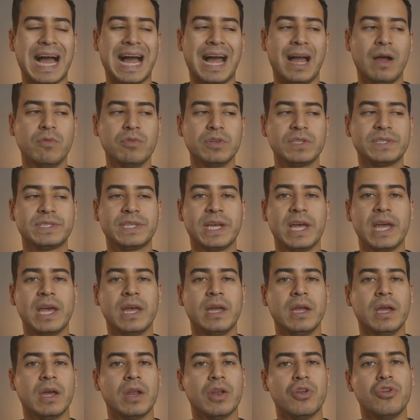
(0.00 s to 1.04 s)
I would
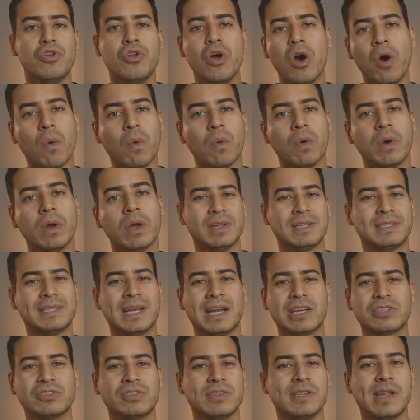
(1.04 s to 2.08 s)
say no, it's
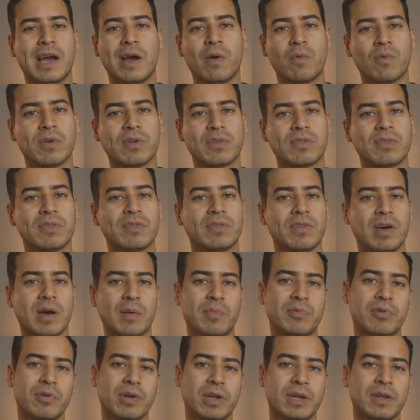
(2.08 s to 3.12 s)
actually not worth the
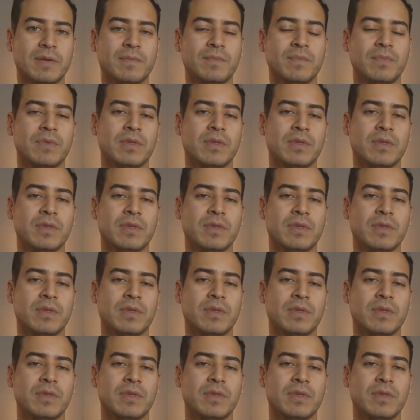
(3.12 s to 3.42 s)
upgrade.